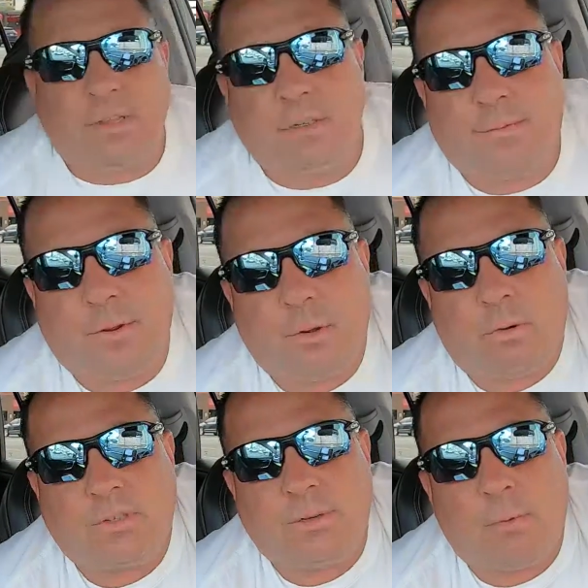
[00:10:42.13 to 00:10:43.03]
this video and
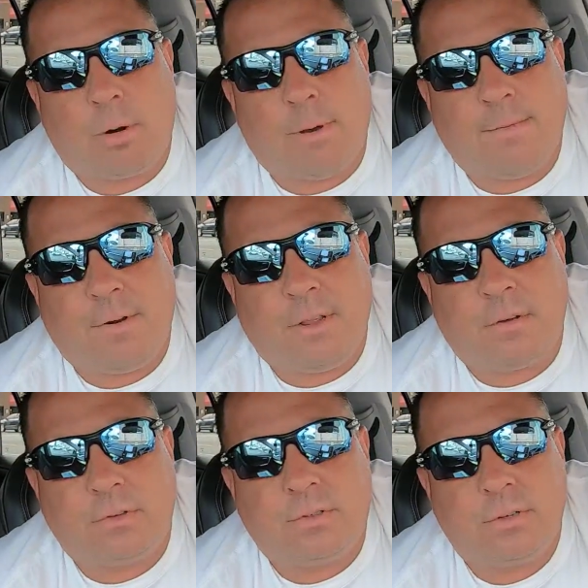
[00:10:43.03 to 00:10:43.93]
want to see more of my
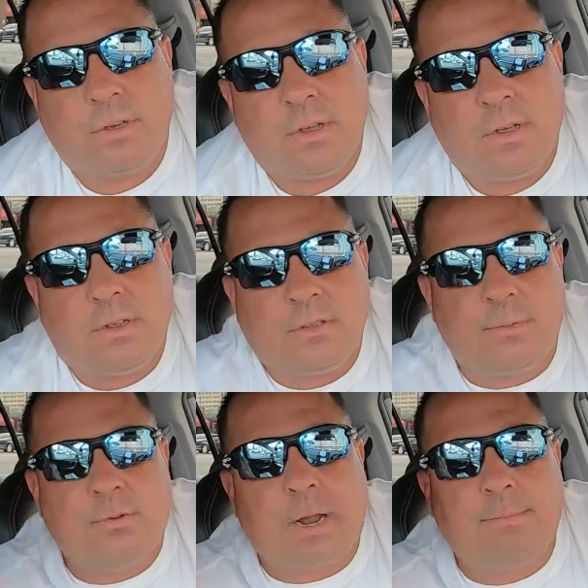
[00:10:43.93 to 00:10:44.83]
videos,
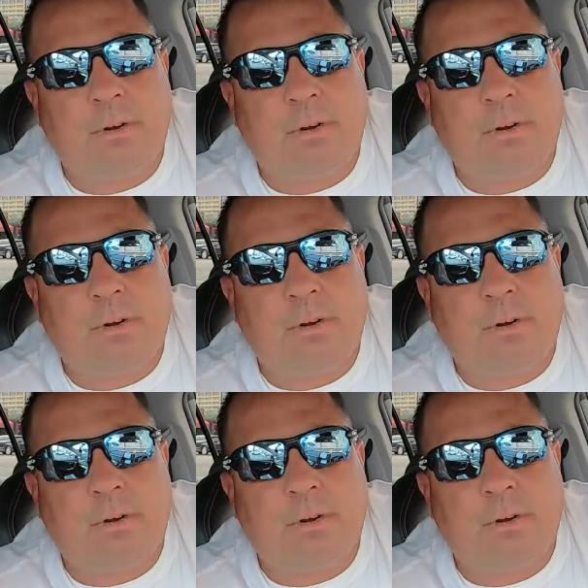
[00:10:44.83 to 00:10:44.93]
subscribe to